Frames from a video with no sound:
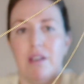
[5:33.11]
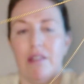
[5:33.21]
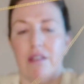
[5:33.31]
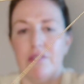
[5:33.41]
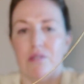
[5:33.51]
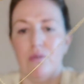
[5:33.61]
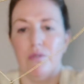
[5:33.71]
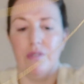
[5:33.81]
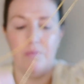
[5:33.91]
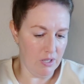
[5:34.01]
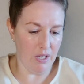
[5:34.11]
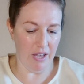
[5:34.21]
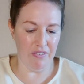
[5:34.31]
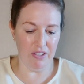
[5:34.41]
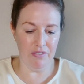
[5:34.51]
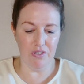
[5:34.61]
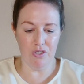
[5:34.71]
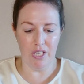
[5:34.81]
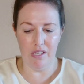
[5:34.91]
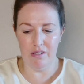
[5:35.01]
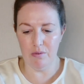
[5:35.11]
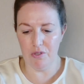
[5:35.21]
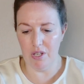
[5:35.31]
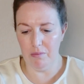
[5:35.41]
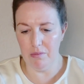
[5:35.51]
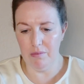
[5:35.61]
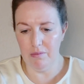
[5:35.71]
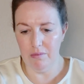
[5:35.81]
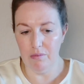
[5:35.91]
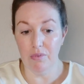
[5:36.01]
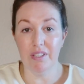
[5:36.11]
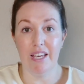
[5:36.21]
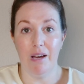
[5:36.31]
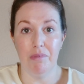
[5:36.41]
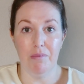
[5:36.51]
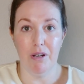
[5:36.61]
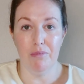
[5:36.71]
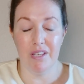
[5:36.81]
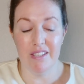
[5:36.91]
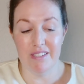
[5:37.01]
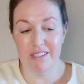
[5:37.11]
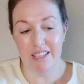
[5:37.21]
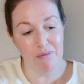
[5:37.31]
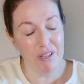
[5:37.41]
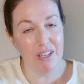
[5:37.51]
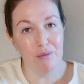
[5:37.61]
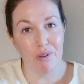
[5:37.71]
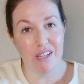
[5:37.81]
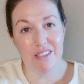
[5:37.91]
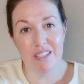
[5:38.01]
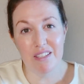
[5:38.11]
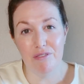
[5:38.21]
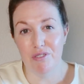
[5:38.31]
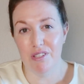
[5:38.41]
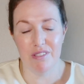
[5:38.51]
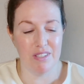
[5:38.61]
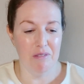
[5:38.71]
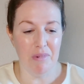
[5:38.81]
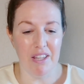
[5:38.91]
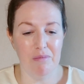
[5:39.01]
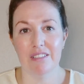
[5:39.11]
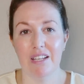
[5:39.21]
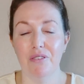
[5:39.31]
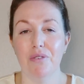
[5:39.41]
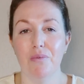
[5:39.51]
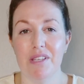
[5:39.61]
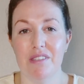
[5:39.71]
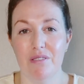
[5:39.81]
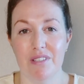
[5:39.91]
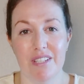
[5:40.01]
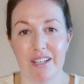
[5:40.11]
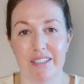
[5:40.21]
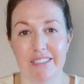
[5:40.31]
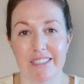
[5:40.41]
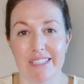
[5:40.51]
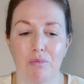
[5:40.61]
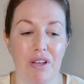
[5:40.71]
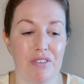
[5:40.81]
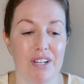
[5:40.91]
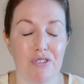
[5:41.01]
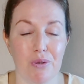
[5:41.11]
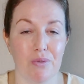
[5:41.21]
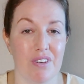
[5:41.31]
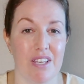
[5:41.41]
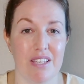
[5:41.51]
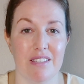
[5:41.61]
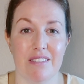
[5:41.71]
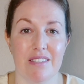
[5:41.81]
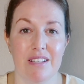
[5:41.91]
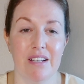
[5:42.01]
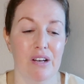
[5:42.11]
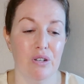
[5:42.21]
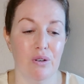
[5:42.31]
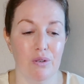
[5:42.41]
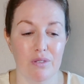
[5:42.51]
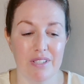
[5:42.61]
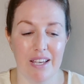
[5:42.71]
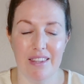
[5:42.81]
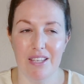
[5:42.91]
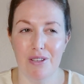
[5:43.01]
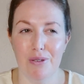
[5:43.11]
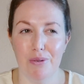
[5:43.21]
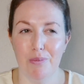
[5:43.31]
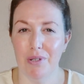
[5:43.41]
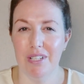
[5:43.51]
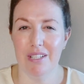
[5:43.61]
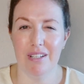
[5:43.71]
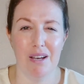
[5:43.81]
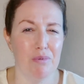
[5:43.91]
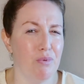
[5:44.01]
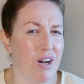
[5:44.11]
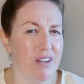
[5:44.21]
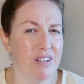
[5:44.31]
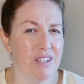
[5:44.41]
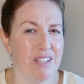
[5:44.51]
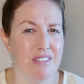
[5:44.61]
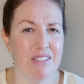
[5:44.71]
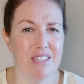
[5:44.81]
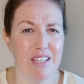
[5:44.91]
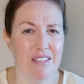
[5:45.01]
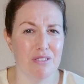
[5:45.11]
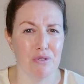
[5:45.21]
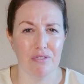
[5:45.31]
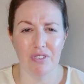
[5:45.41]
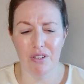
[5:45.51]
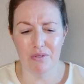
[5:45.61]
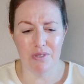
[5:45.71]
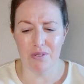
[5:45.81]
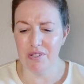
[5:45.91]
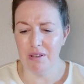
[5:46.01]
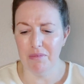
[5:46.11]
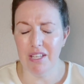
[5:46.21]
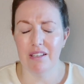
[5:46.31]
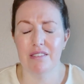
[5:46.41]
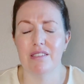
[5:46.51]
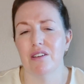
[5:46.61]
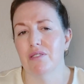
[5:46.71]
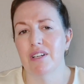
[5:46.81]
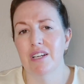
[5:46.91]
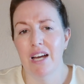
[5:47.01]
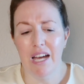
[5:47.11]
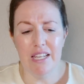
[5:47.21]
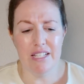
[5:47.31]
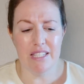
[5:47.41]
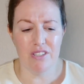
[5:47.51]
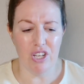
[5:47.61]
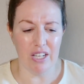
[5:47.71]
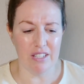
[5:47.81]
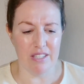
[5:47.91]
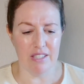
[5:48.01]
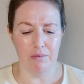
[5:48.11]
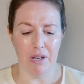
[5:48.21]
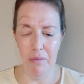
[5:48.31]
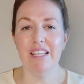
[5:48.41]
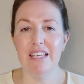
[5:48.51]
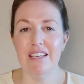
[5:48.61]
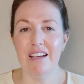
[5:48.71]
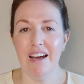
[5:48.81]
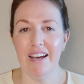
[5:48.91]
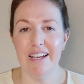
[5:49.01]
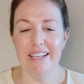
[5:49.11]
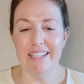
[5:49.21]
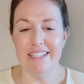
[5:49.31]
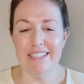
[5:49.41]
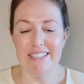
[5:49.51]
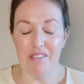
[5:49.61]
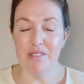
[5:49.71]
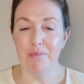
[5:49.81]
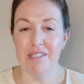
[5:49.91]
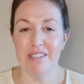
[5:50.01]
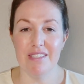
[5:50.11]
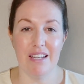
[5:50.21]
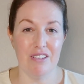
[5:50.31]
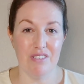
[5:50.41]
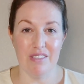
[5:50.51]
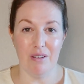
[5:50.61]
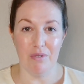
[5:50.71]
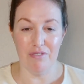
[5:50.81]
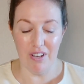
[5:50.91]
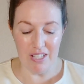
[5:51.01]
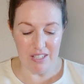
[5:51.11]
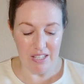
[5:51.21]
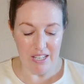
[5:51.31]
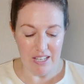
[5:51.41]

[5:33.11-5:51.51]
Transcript: I think it's gold. I found a few chains, which I'm really happy about because they can be kind of pricey if you just buy them. I know there are ways that you can tell whether or not jewelry is gold, I think you put it in a cup of water and it sinks or floats or something. So I need to check to see. Finally, I found some pieces that I just thought were fun.